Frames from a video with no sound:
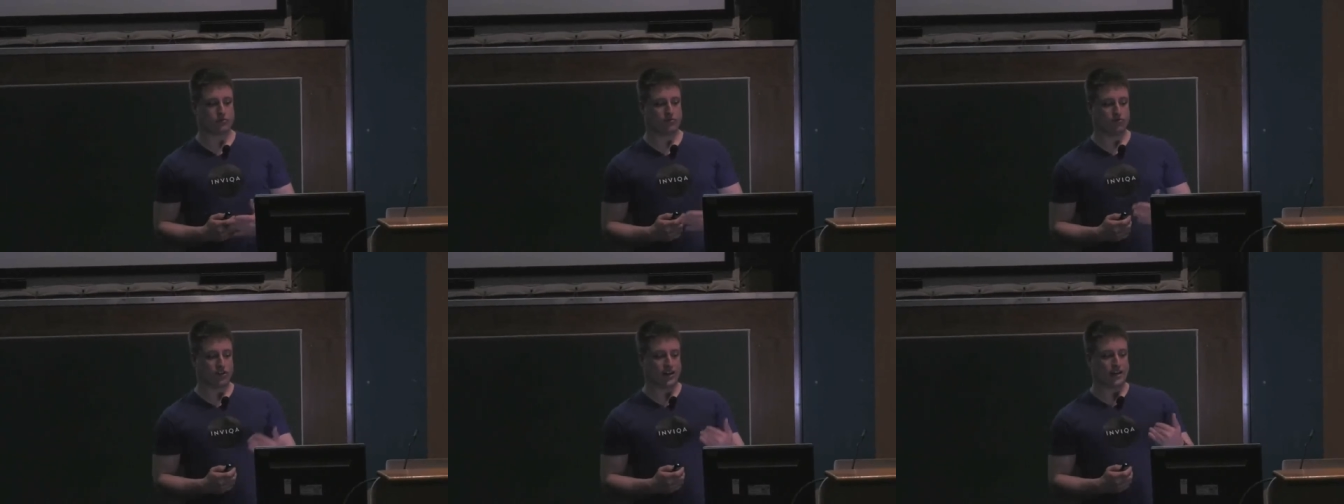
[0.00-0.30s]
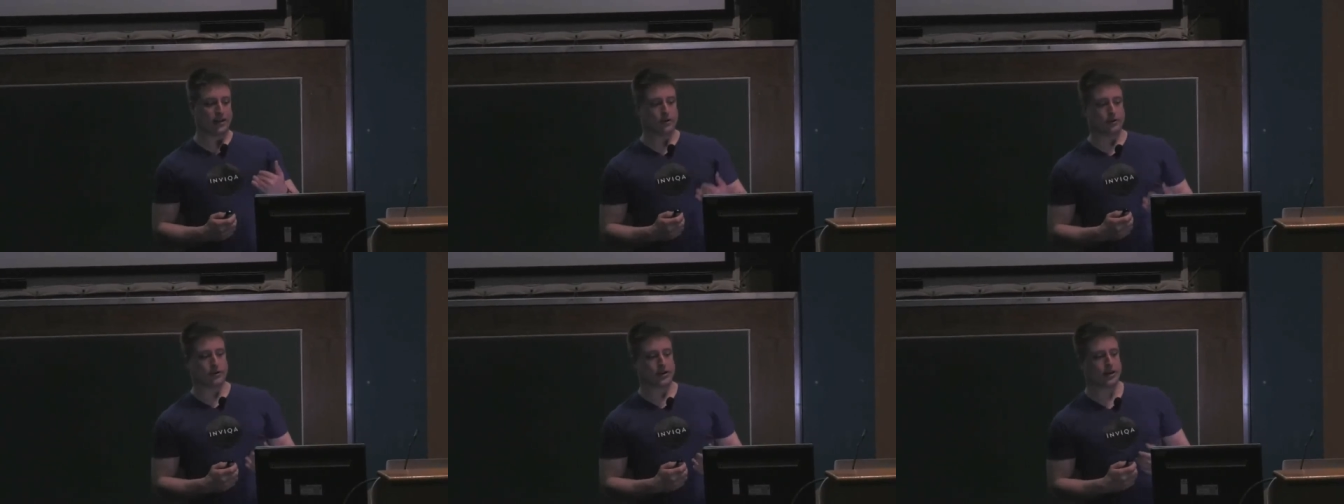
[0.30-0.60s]

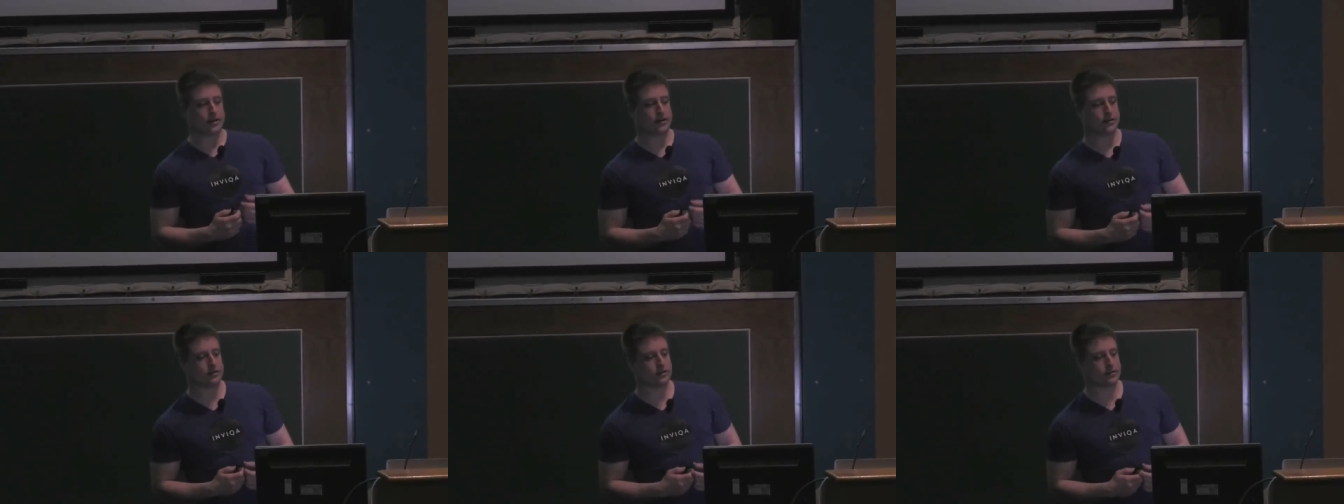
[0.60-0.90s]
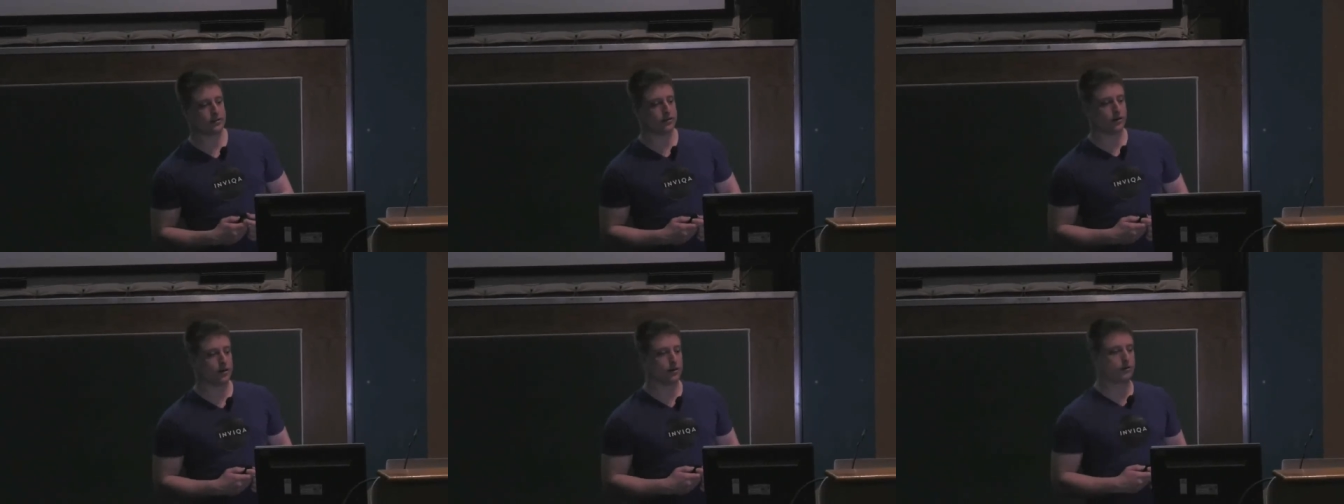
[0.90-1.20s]

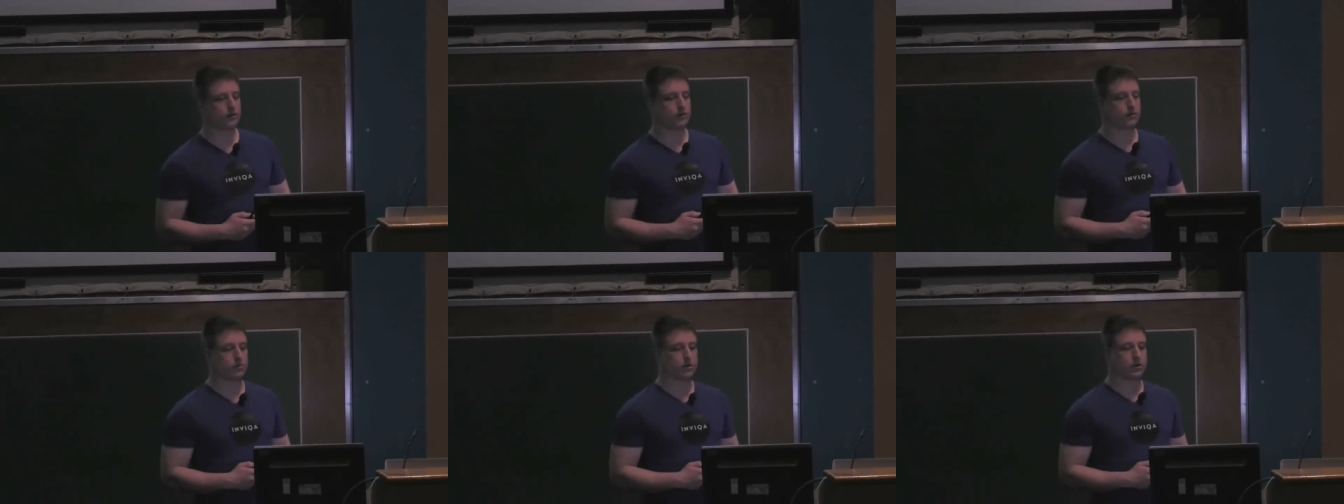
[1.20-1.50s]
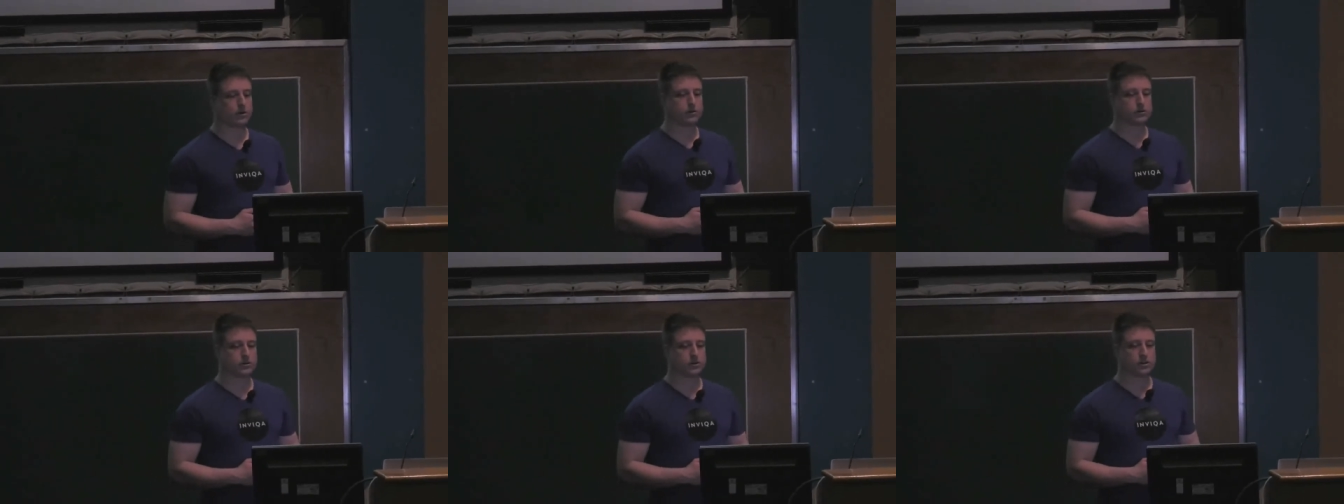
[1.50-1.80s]
relocate the local
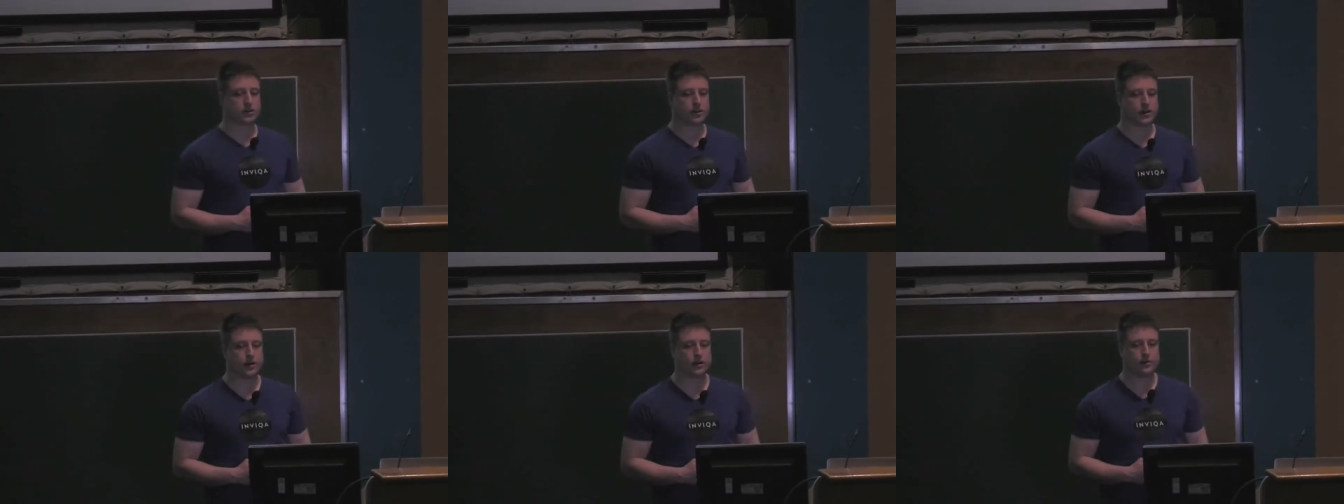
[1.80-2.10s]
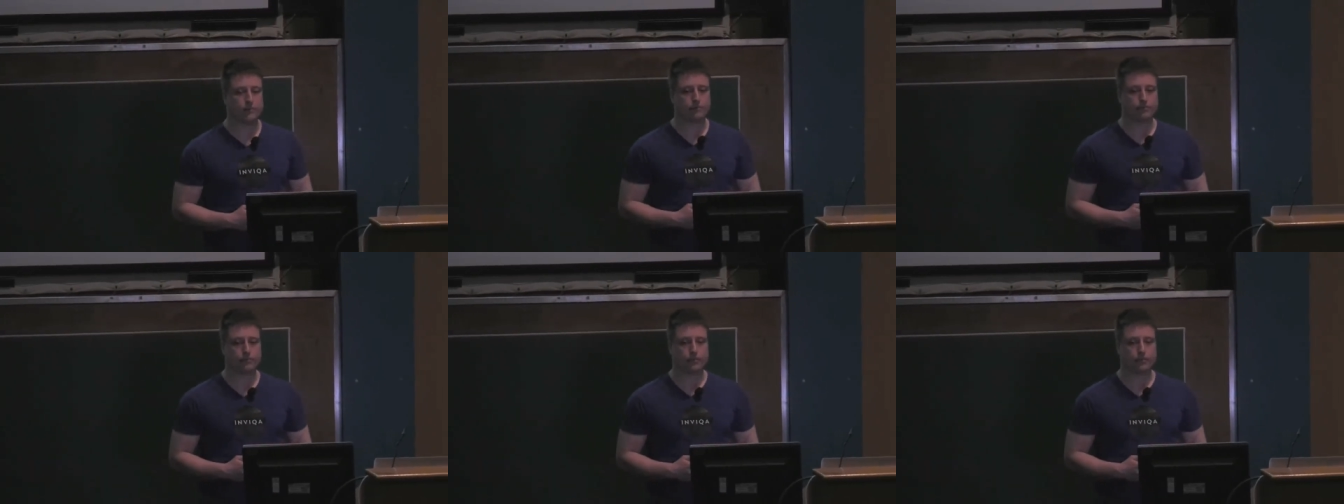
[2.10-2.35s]
branch there,